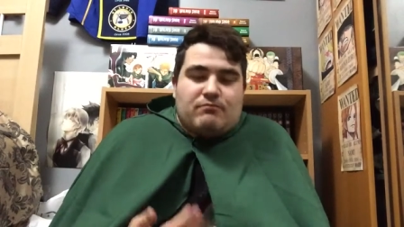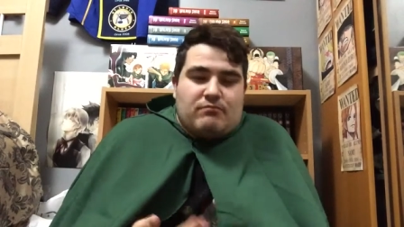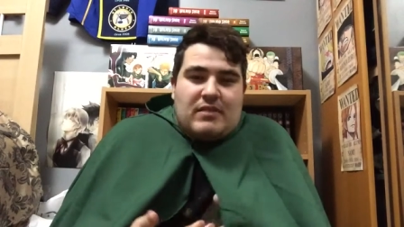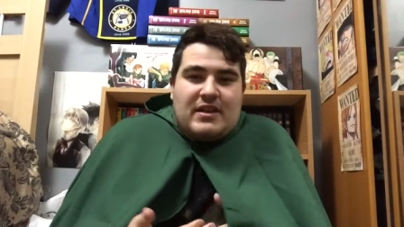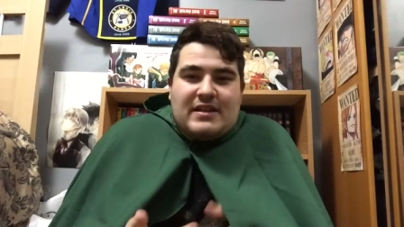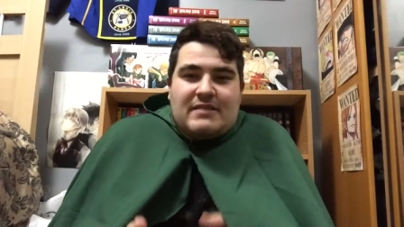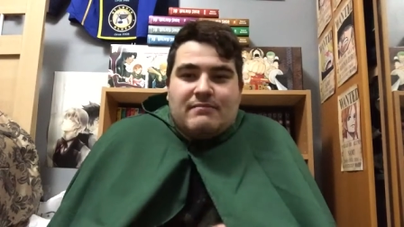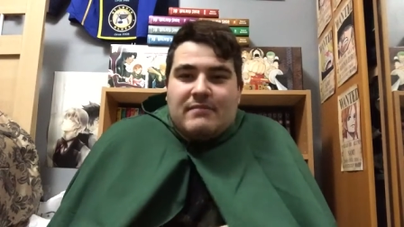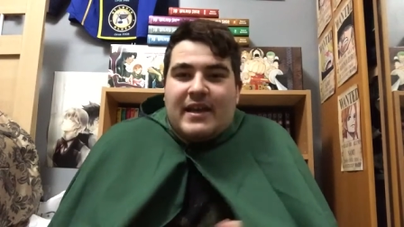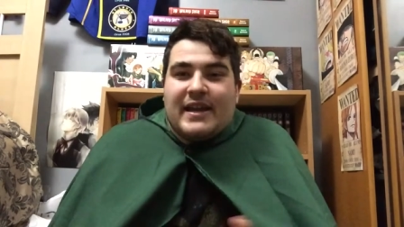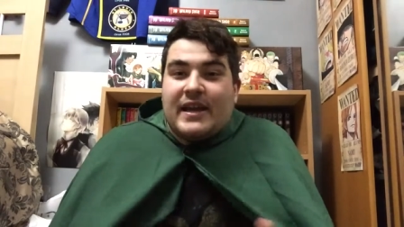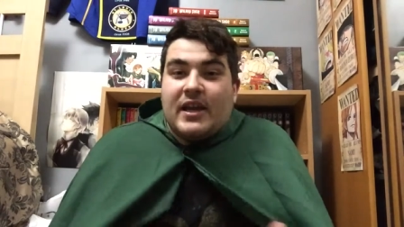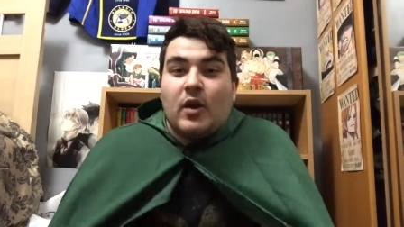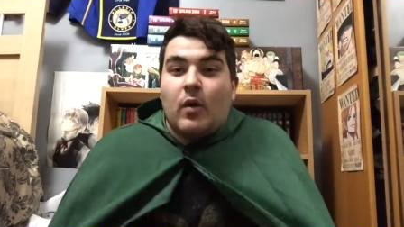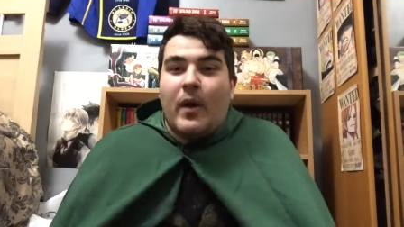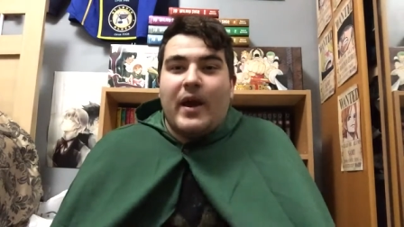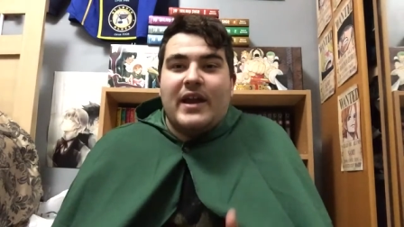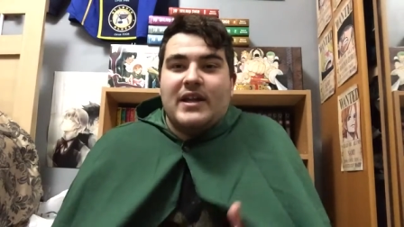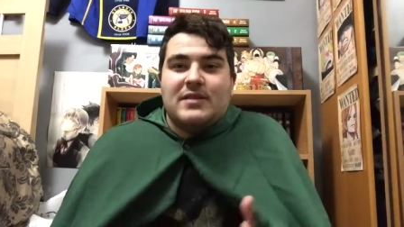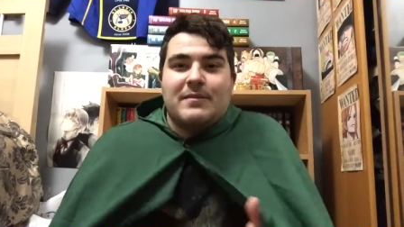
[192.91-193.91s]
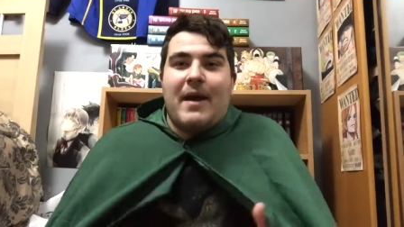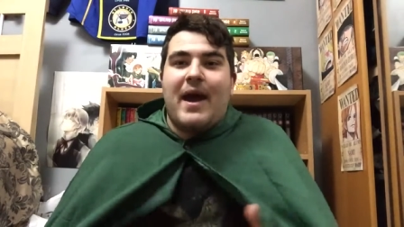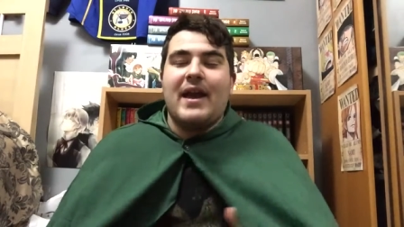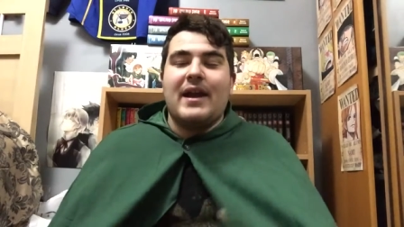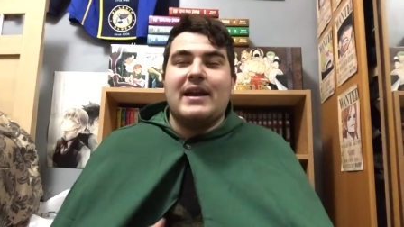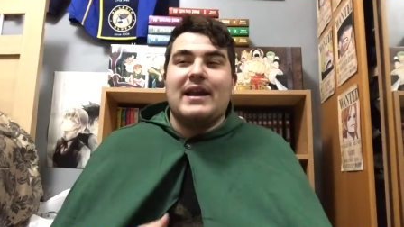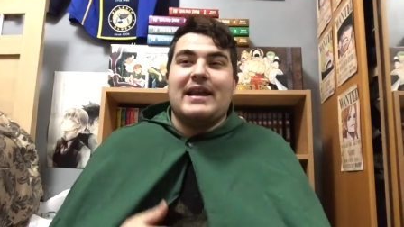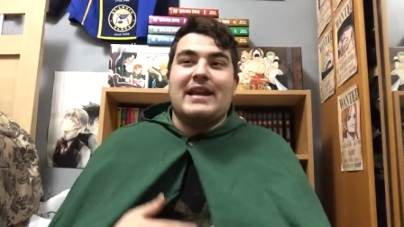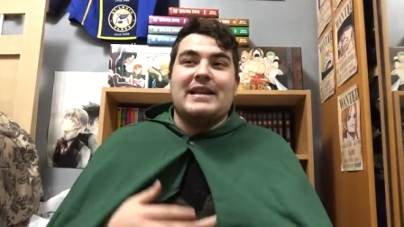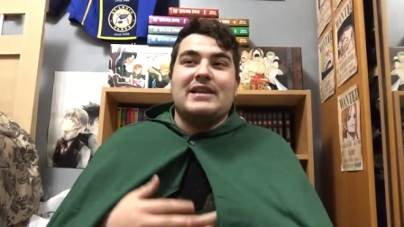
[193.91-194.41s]
he's taking away his
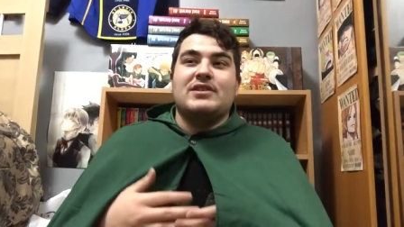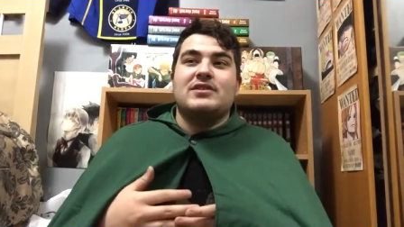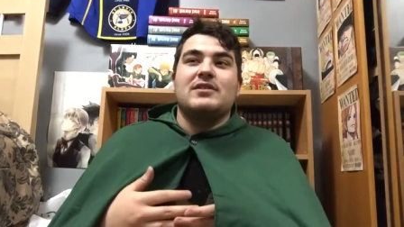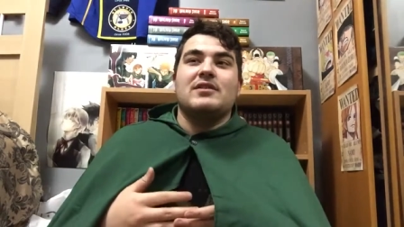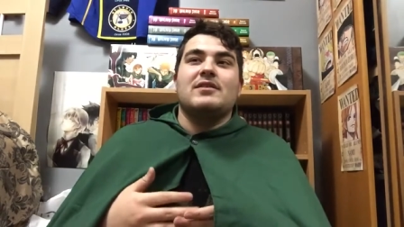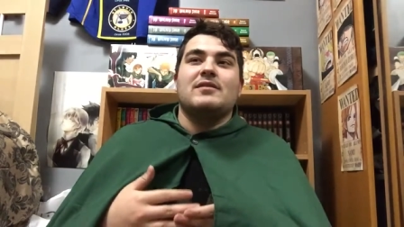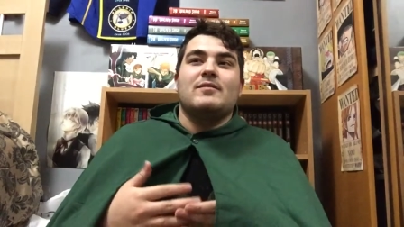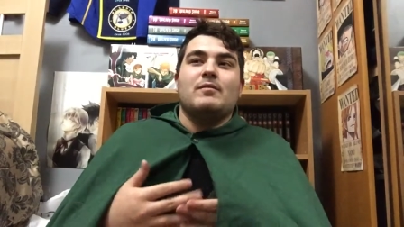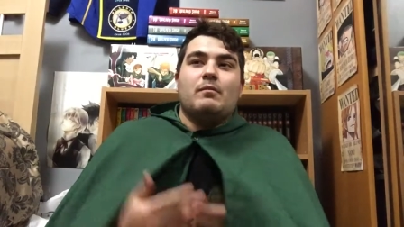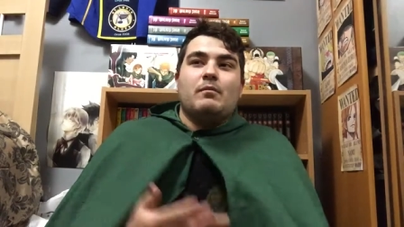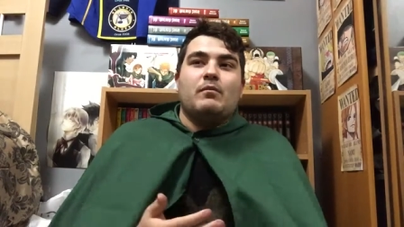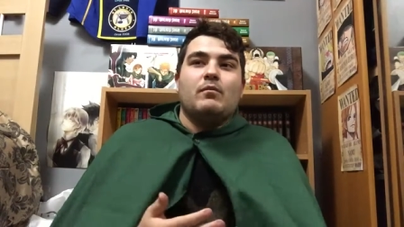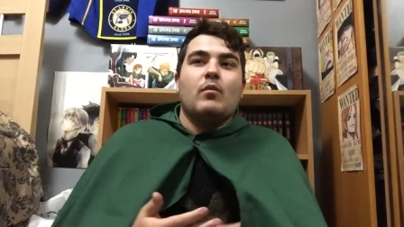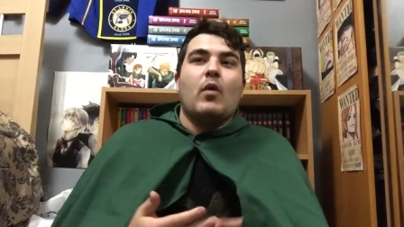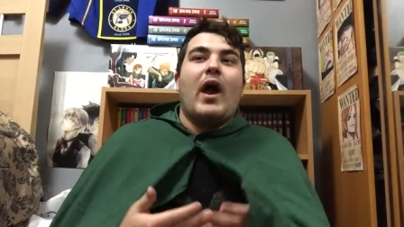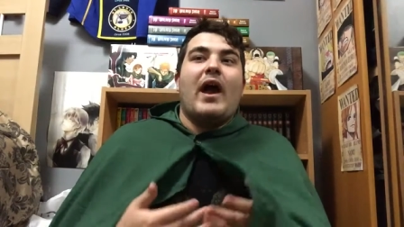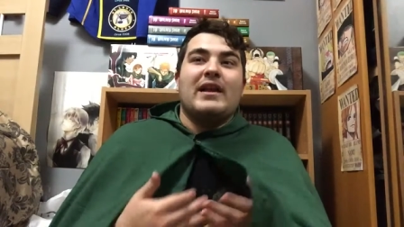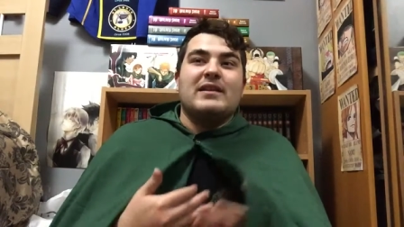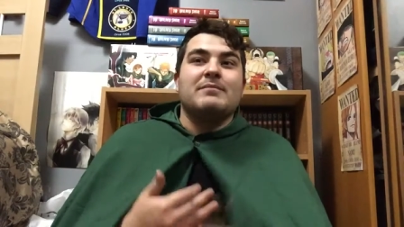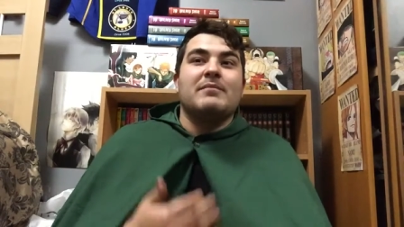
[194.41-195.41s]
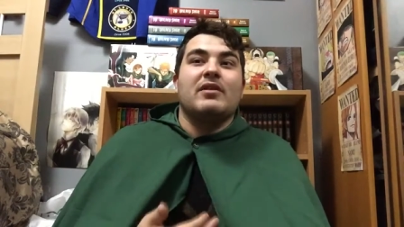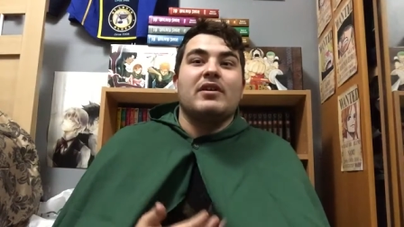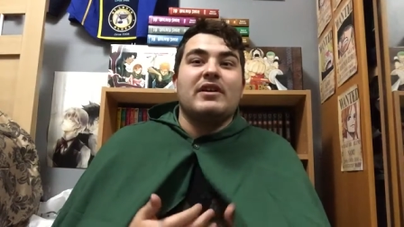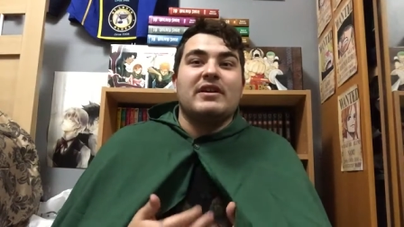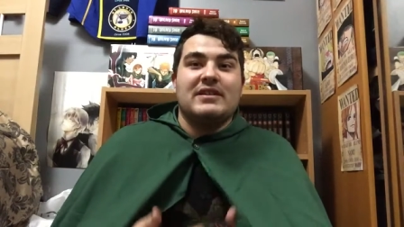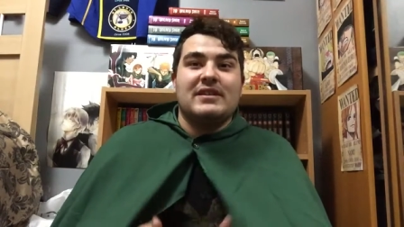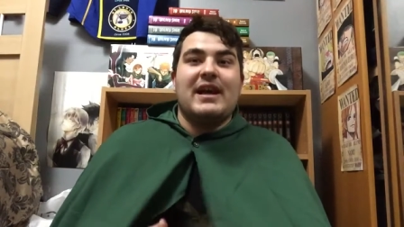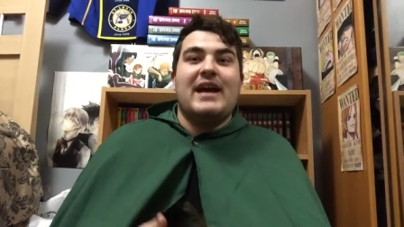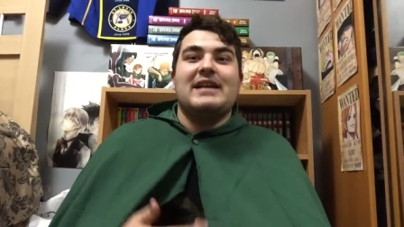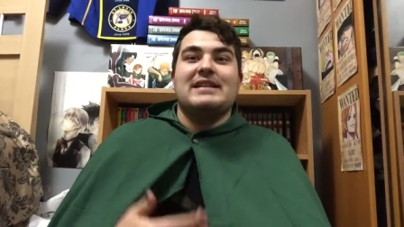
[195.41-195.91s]
humanity, and he's as Mother
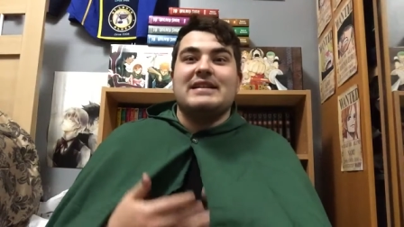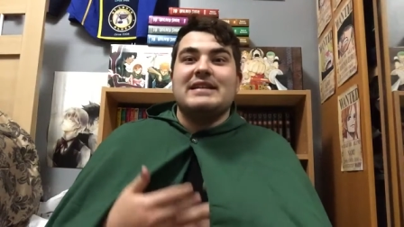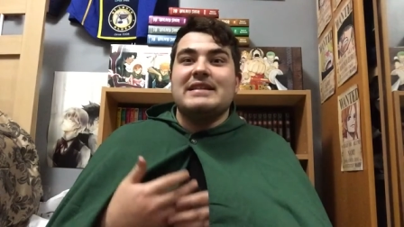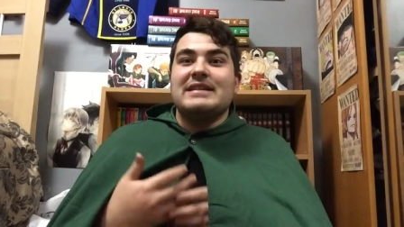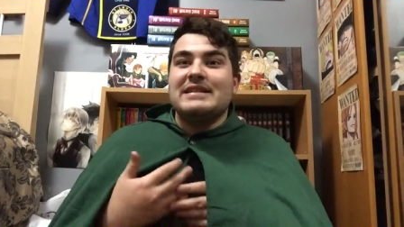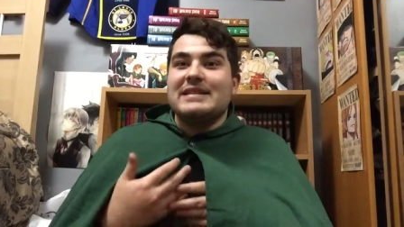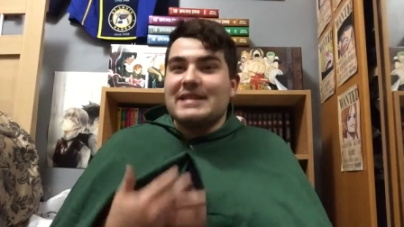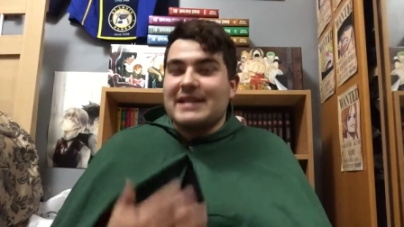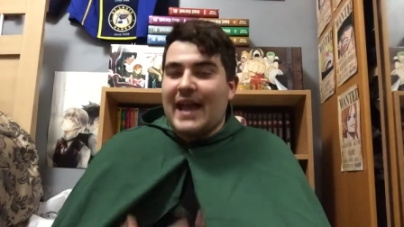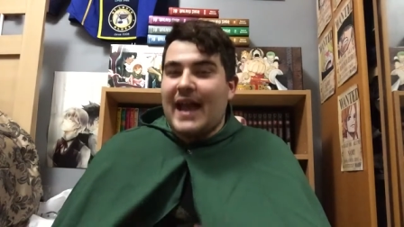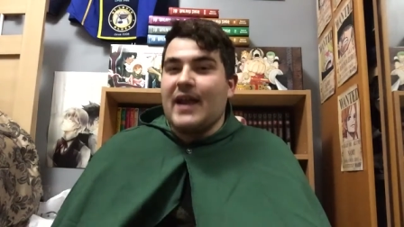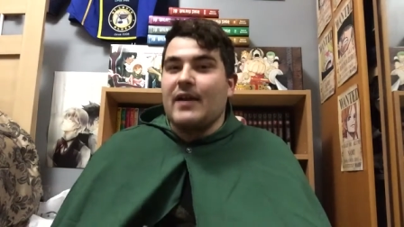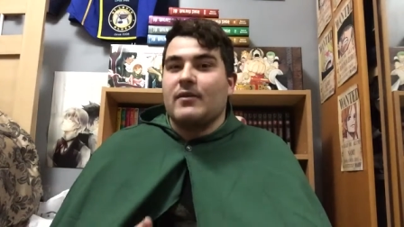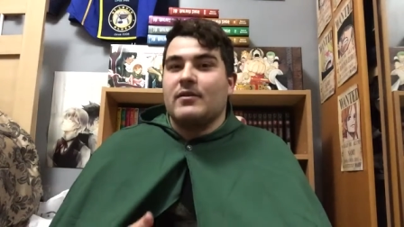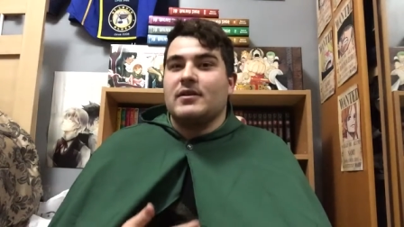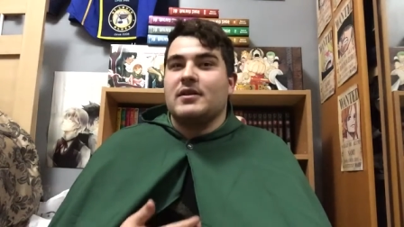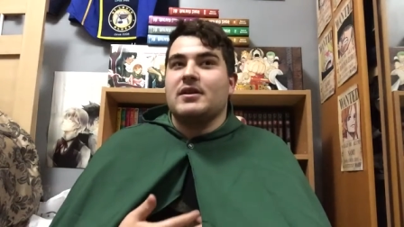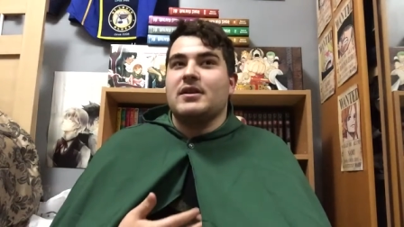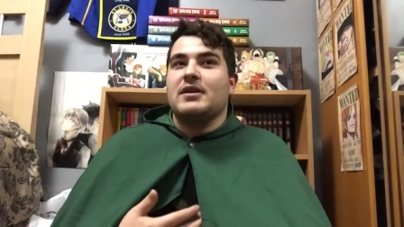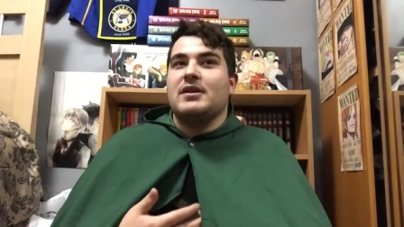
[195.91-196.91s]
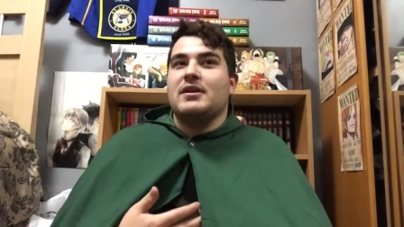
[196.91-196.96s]
says, he's scared